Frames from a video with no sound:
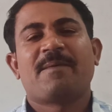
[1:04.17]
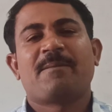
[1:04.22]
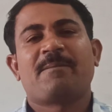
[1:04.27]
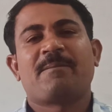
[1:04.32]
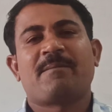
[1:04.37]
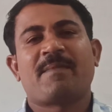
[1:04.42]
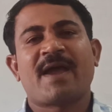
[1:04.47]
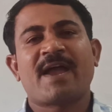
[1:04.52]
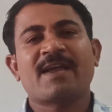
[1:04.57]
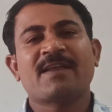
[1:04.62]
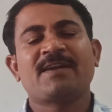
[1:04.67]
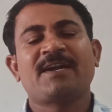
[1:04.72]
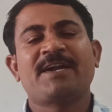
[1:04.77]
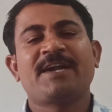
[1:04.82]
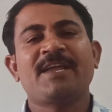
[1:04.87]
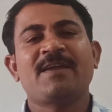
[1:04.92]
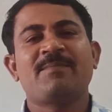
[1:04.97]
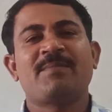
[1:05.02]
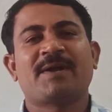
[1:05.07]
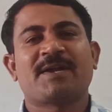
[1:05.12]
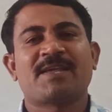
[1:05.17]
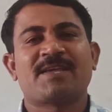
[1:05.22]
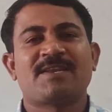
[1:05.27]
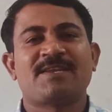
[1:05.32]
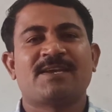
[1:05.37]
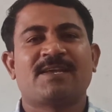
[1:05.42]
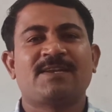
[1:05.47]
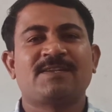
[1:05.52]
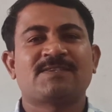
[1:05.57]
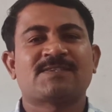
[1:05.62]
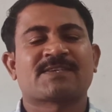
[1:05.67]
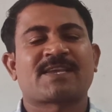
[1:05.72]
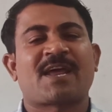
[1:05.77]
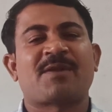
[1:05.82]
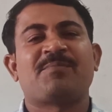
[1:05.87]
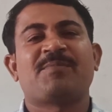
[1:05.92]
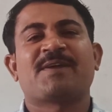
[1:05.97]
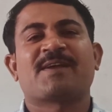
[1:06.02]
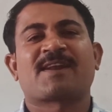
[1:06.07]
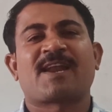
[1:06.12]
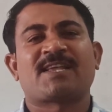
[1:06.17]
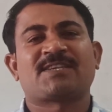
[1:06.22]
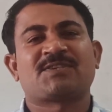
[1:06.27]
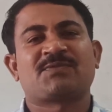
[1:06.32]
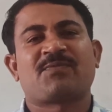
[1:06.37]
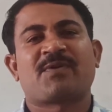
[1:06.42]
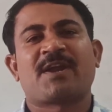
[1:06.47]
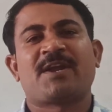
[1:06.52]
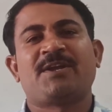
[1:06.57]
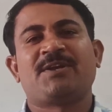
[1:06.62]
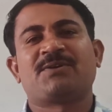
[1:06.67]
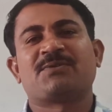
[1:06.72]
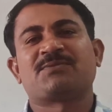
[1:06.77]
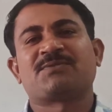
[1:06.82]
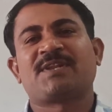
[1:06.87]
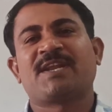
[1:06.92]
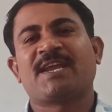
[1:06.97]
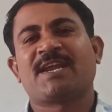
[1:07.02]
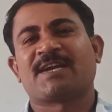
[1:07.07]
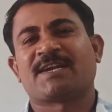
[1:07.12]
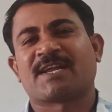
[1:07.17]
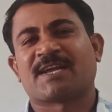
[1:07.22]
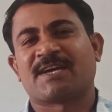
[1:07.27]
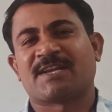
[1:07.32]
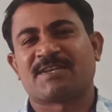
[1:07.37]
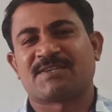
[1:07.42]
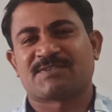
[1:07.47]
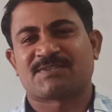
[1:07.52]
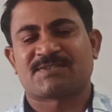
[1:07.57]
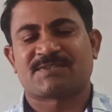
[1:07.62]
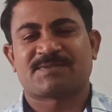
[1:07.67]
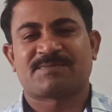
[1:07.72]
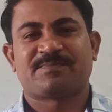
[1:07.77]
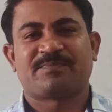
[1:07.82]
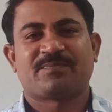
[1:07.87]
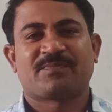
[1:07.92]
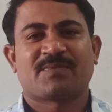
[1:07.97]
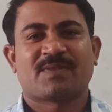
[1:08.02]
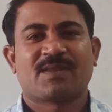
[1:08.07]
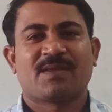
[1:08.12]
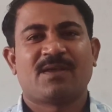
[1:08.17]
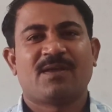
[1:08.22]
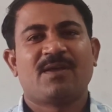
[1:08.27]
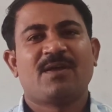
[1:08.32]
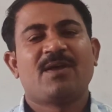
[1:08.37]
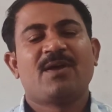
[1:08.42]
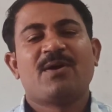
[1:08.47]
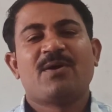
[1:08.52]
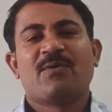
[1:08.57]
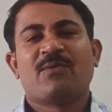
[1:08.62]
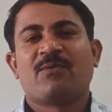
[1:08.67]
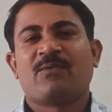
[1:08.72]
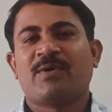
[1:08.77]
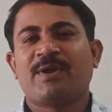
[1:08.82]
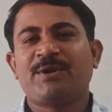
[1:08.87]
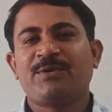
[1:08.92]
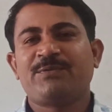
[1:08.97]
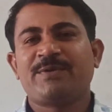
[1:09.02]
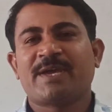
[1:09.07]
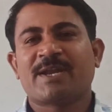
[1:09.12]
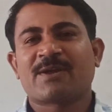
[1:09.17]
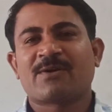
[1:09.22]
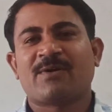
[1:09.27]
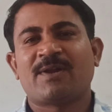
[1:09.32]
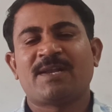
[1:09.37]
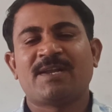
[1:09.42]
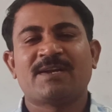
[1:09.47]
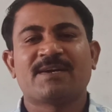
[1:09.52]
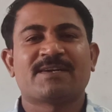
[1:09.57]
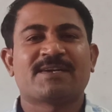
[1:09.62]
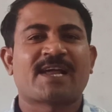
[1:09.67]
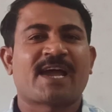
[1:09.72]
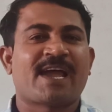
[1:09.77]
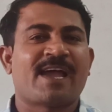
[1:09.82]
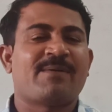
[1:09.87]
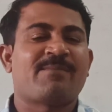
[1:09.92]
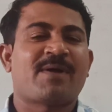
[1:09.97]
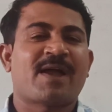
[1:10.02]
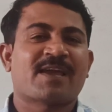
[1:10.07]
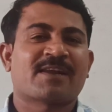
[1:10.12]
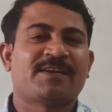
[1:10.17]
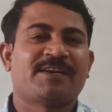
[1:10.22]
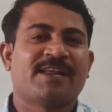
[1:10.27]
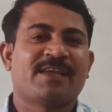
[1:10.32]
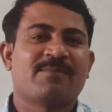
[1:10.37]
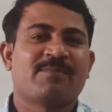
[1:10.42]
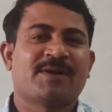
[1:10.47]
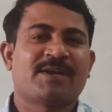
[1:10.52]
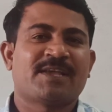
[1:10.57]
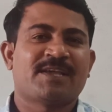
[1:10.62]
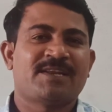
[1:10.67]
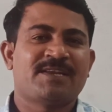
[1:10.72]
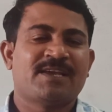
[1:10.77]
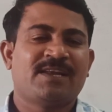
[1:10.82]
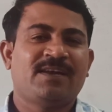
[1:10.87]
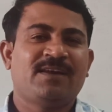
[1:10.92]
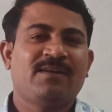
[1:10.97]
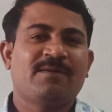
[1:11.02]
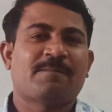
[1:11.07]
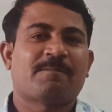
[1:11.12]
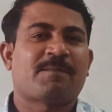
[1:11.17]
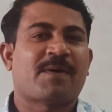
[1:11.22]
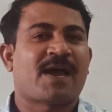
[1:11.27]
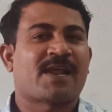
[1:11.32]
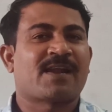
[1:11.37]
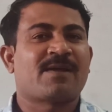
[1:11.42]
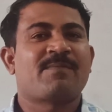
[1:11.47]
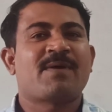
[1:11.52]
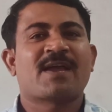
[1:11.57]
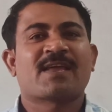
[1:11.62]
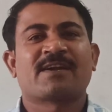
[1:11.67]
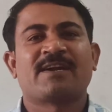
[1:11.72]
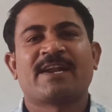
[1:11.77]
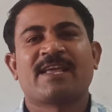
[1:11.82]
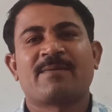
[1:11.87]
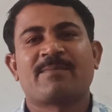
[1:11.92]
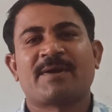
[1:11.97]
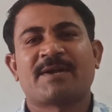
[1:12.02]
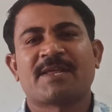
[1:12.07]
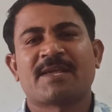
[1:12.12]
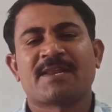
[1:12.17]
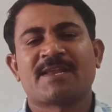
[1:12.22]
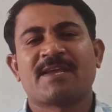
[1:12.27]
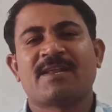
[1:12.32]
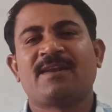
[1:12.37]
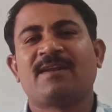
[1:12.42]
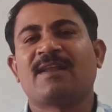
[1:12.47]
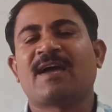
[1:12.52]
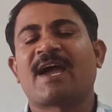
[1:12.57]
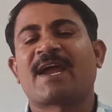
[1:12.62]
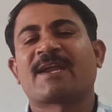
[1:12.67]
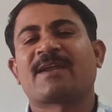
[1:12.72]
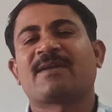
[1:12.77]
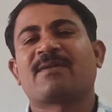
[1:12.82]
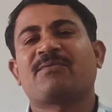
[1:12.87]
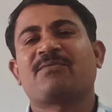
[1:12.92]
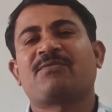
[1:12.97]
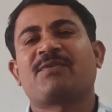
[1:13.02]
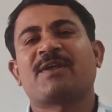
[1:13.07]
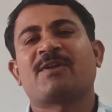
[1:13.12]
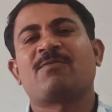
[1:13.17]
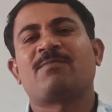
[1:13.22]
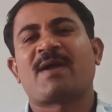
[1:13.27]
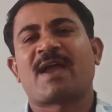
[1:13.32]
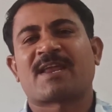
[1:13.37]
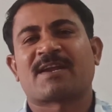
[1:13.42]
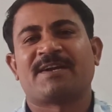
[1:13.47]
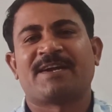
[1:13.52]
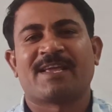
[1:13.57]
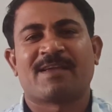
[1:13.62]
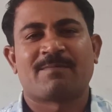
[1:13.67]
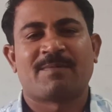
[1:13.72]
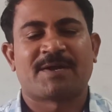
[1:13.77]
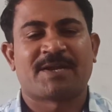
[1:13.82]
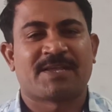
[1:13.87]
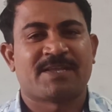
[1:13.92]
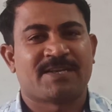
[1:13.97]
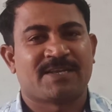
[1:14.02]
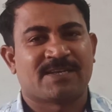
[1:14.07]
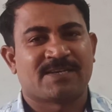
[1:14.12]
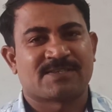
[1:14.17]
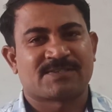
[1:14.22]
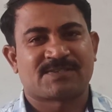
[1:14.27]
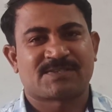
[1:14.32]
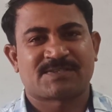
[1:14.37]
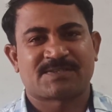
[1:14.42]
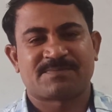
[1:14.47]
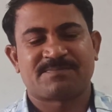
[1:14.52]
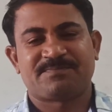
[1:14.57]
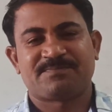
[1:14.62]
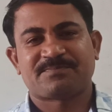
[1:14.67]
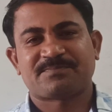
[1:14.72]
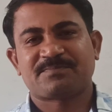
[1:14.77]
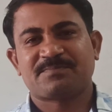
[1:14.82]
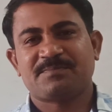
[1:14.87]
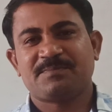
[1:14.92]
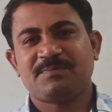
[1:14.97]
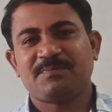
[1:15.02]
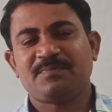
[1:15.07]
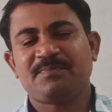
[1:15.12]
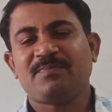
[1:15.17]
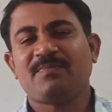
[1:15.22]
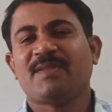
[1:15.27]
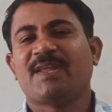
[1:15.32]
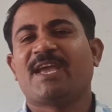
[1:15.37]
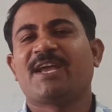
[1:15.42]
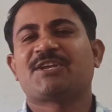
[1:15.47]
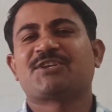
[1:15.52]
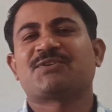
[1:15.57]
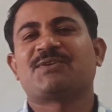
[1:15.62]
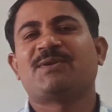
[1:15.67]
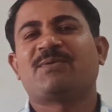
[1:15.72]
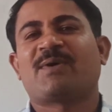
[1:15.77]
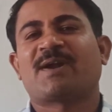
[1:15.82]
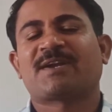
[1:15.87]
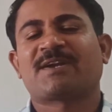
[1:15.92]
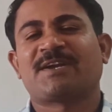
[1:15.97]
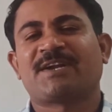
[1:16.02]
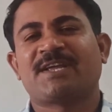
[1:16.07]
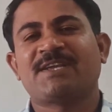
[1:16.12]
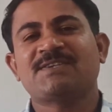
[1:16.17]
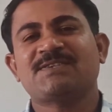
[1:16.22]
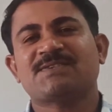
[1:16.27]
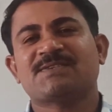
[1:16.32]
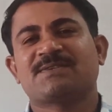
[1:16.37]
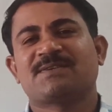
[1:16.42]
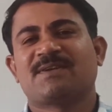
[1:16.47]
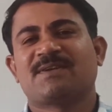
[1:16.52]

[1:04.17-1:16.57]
magnetic materials can be classified into three categories. One we are calling diamagnetic material, paramagnetic material and ferromagnetic materials. Actually what it is?